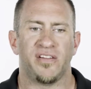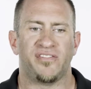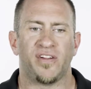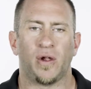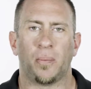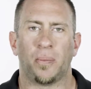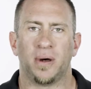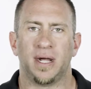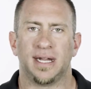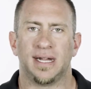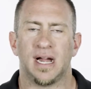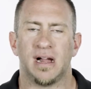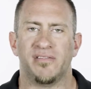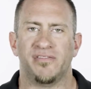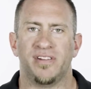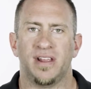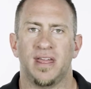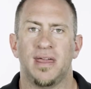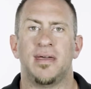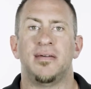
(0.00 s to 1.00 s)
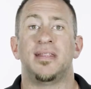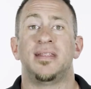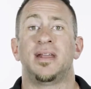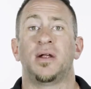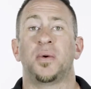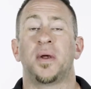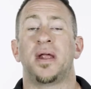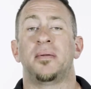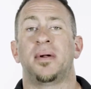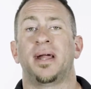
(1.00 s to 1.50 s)
I felt pretty confident. And then
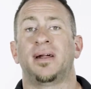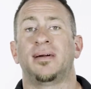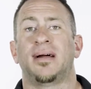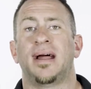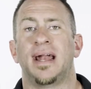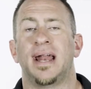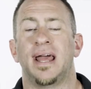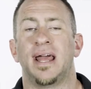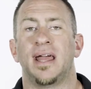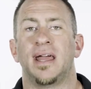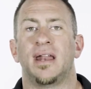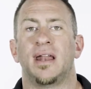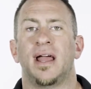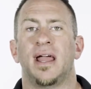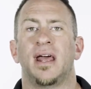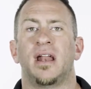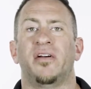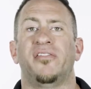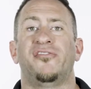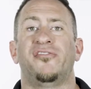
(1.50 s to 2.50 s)
they ran my credit, and I had a